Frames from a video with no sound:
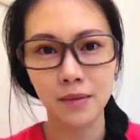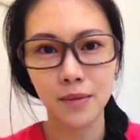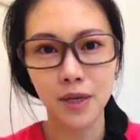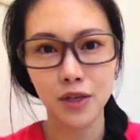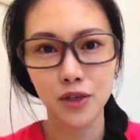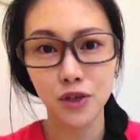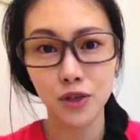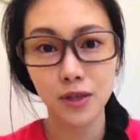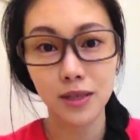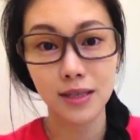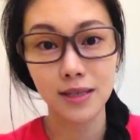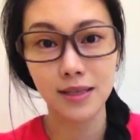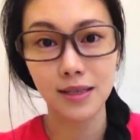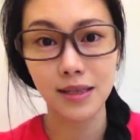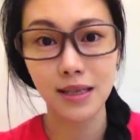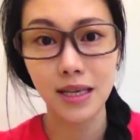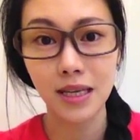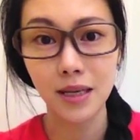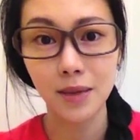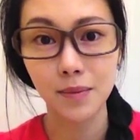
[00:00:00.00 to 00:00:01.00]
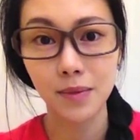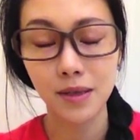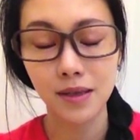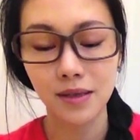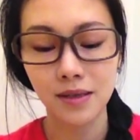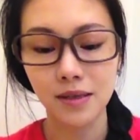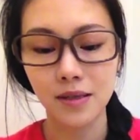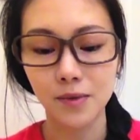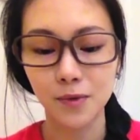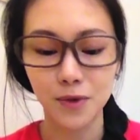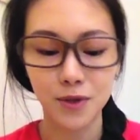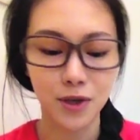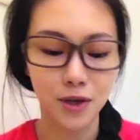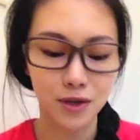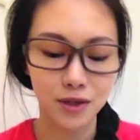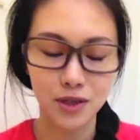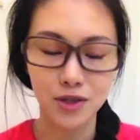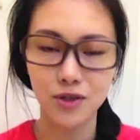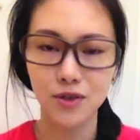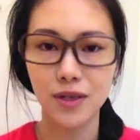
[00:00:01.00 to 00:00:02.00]
much sleep and was all
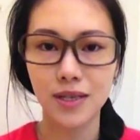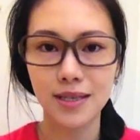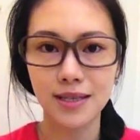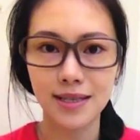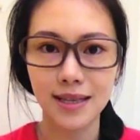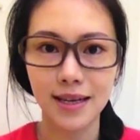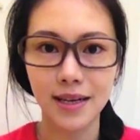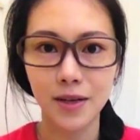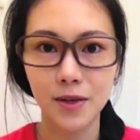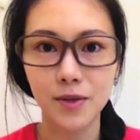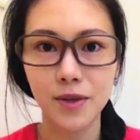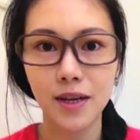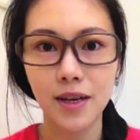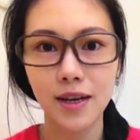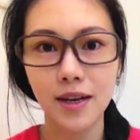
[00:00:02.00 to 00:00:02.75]
stressed out.